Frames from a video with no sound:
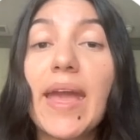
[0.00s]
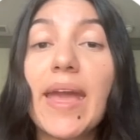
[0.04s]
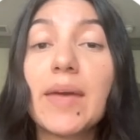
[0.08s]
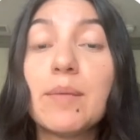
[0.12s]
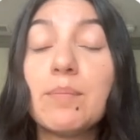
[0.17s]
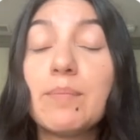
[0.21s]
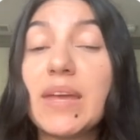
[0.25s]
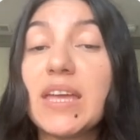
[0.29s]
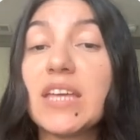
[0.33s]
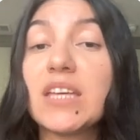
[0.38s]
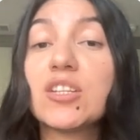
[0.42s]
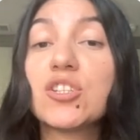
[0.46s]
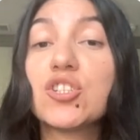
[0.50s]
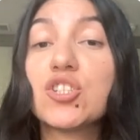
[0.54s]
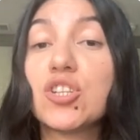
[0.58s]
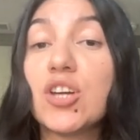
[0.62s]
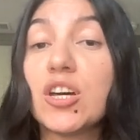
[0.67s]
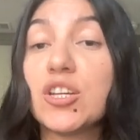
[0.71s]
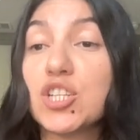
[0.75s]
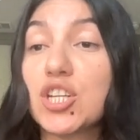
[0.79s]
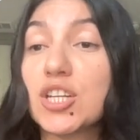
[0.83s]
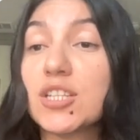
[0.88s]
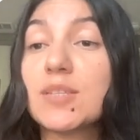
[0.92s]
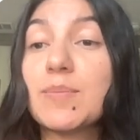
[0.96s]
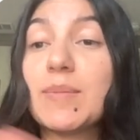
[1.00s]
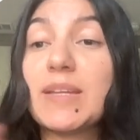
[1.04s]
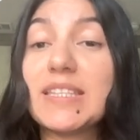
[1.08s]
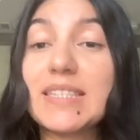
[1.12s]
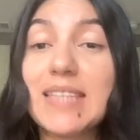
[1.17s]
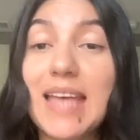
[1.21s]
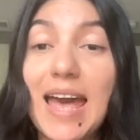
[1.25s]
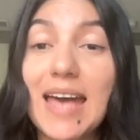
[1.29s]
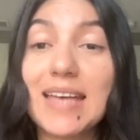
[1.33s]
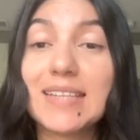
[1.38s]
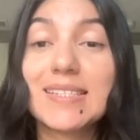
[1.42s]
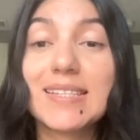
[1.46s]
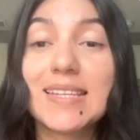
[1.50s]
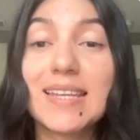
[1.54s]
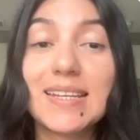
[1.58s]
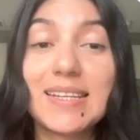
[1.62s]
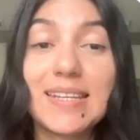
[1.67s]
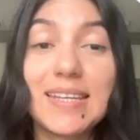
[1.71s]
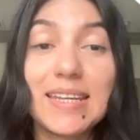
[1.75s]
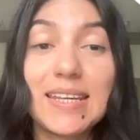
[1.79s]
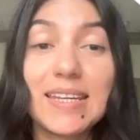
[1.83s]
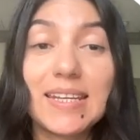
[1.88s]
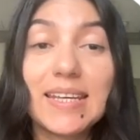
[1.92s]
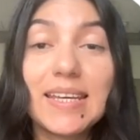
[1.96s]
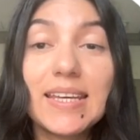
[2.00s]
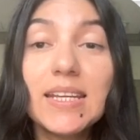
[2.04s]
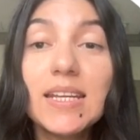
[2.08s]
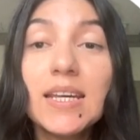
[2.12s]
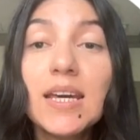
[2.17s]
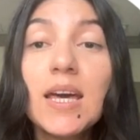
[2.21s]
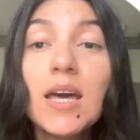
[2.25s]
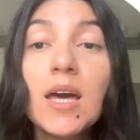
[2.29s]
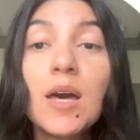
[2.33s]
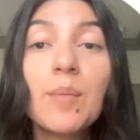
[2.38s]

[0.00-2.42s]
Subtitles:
and make adjustments as needed.